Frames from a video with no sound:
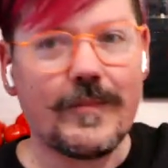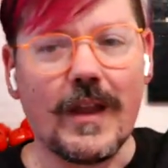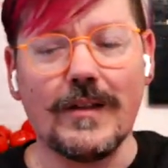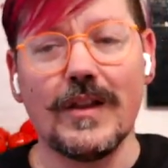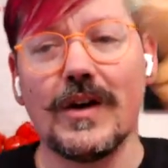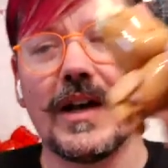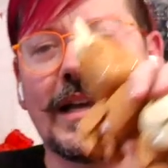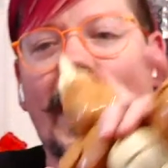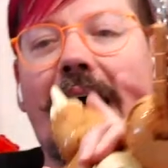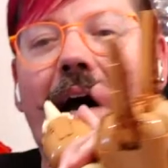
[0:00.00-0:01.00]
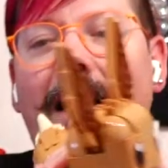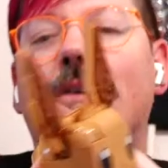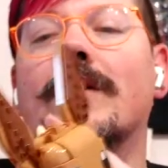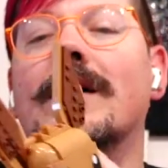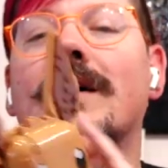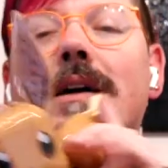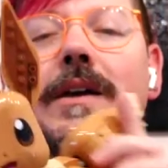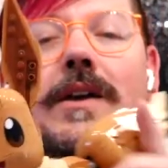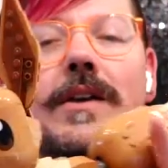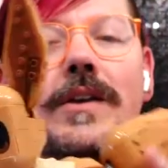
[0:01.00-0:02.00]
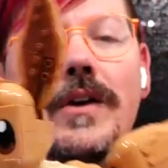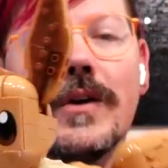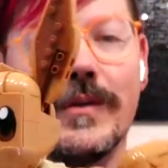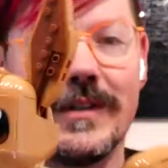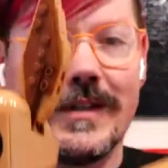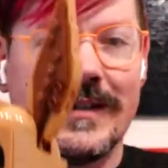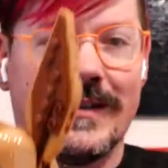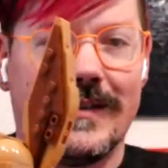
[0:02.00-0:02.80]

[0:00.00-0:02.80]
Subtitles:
Look at how cute.